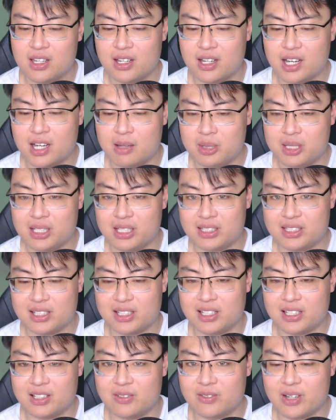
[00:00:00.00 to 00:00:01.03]
I'm in
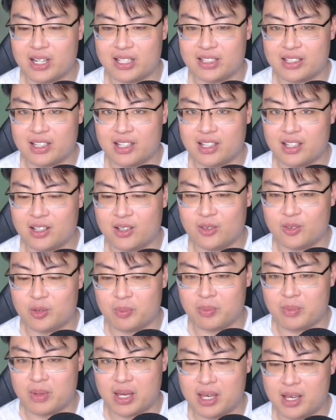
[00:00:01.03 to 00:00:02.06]
Italy right now.
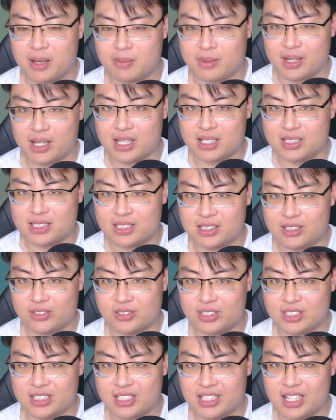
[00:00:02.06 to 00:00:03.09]
Man, guys, do you
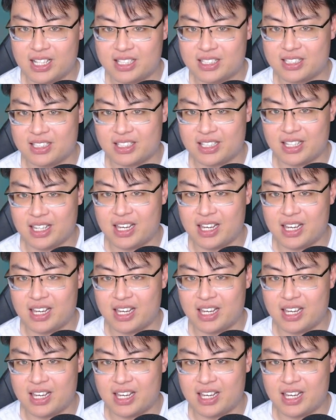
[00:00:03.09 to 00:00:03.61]
see that?